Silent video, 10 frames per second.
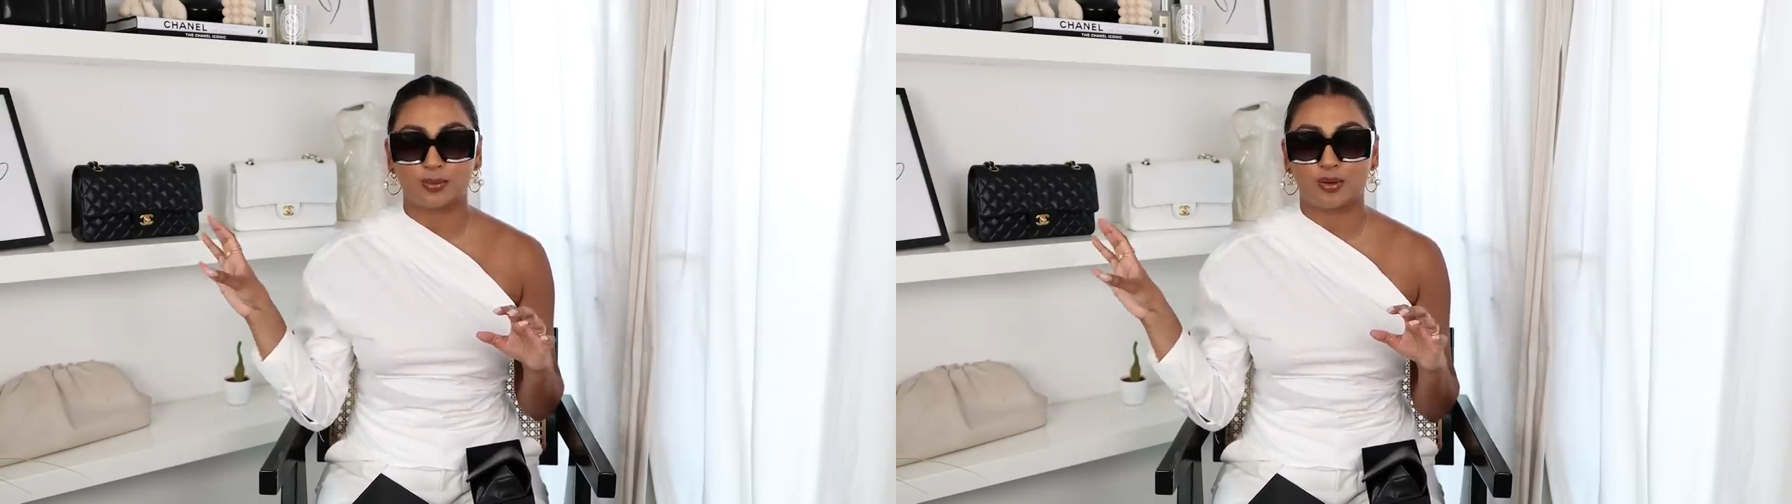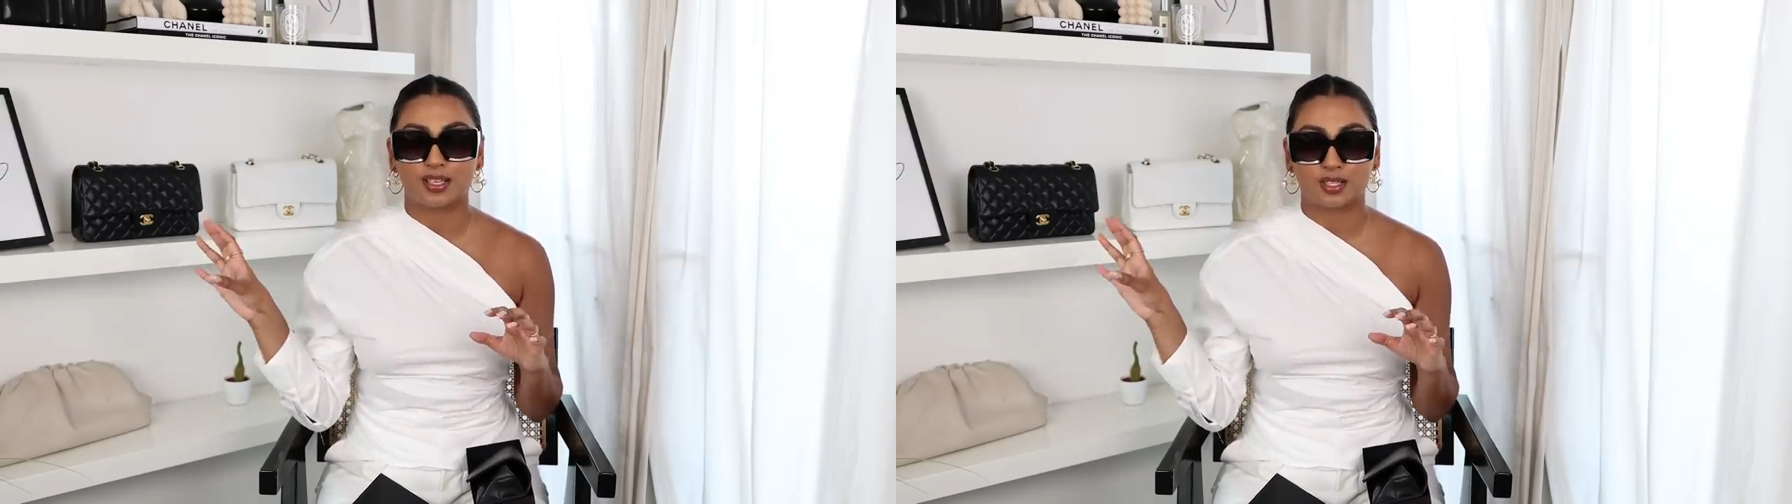
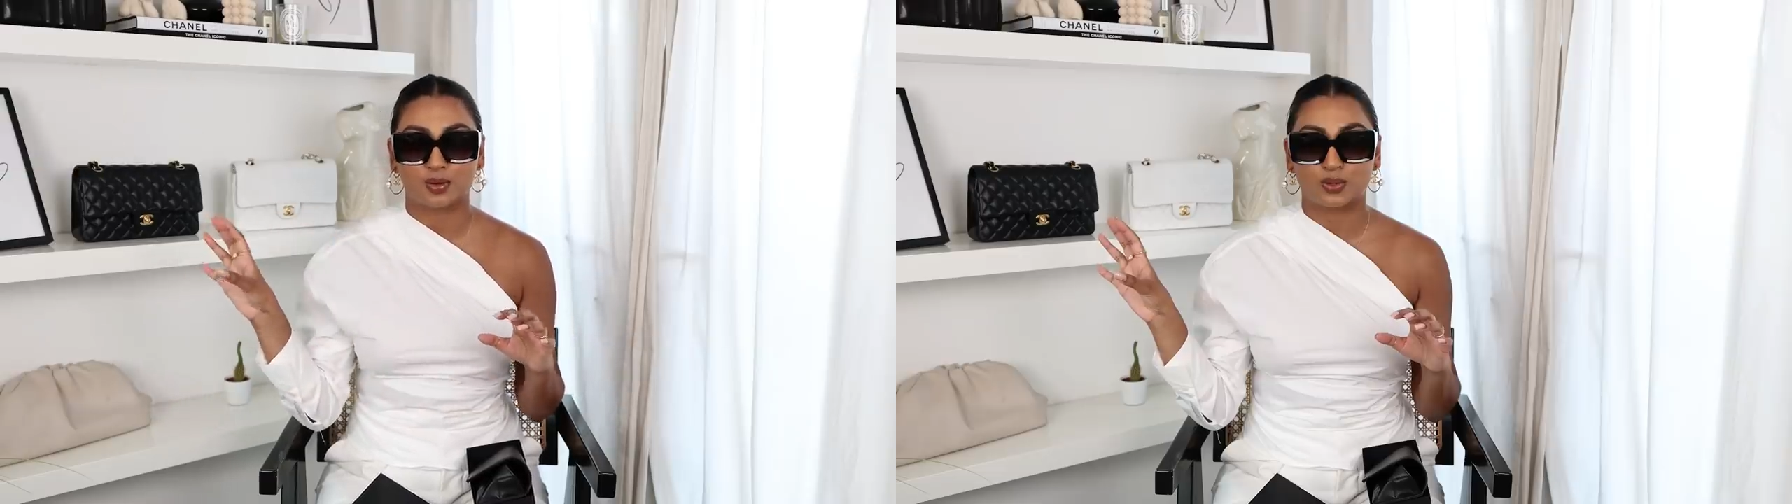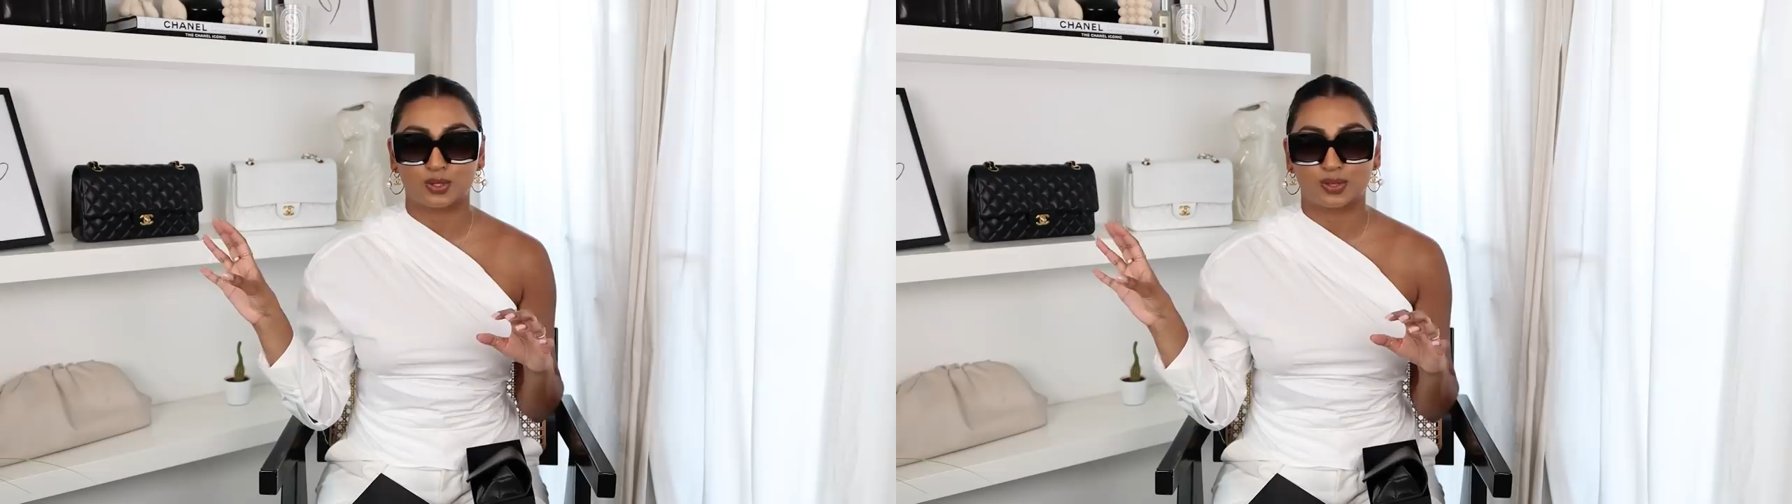the
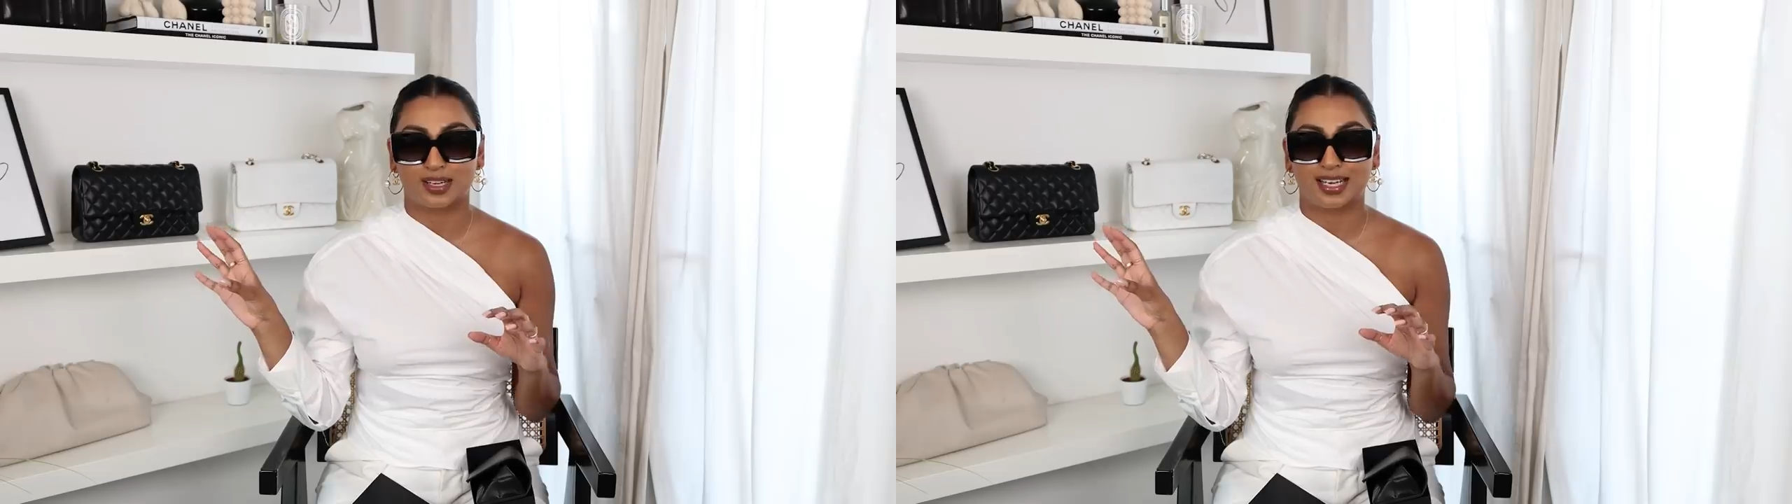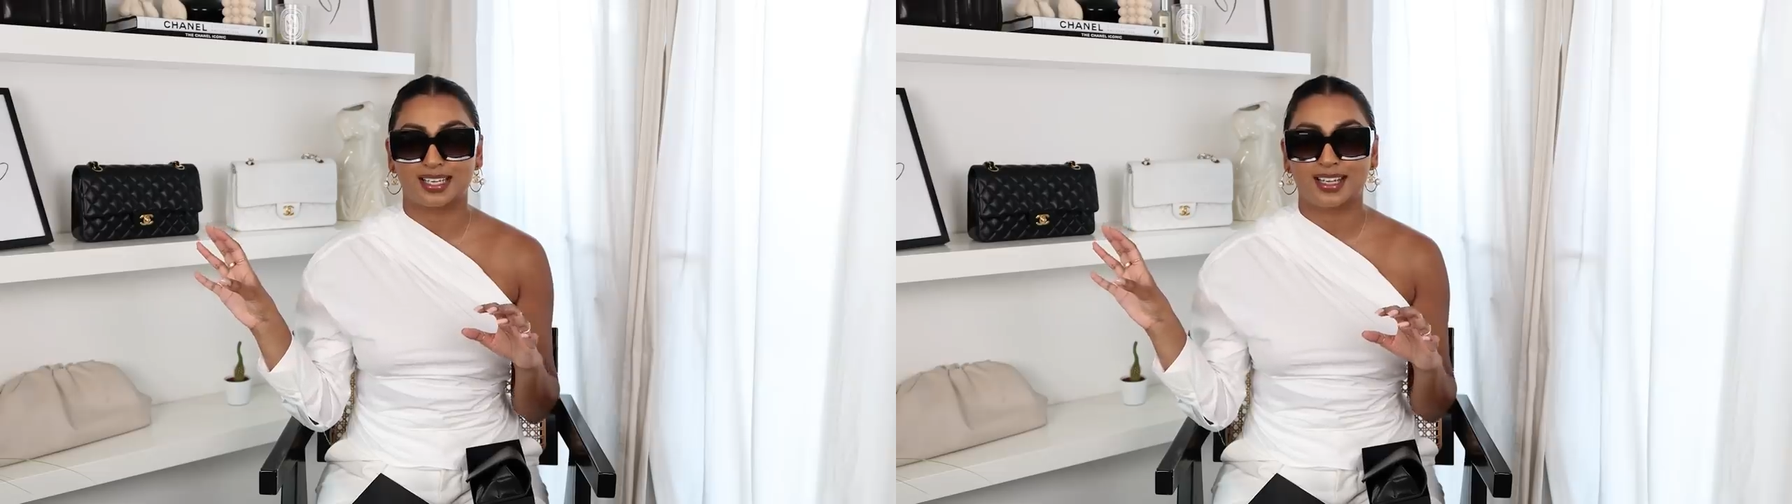prices on
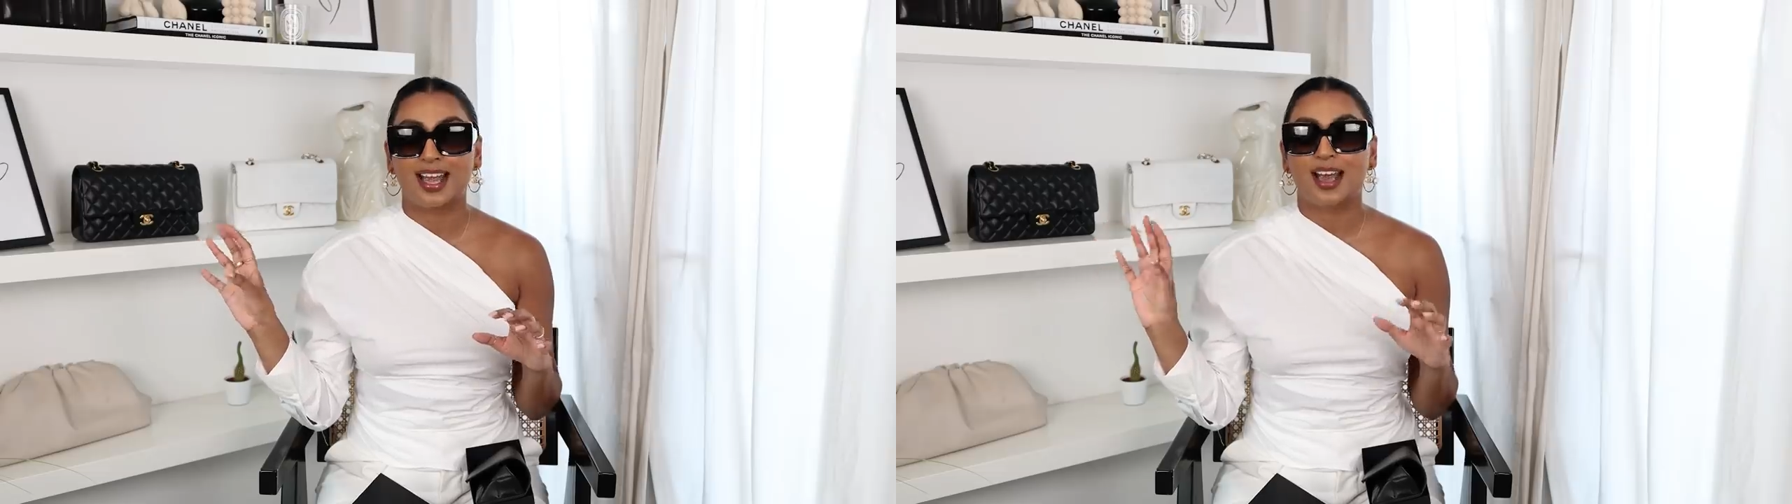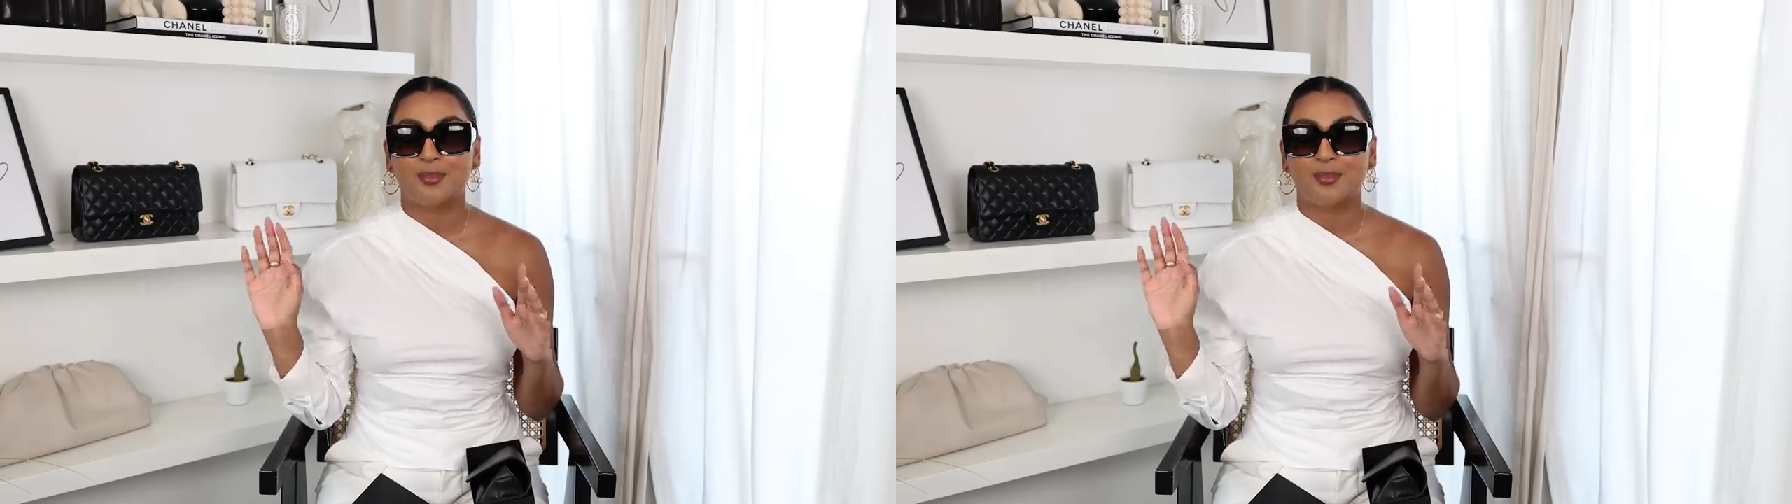screen.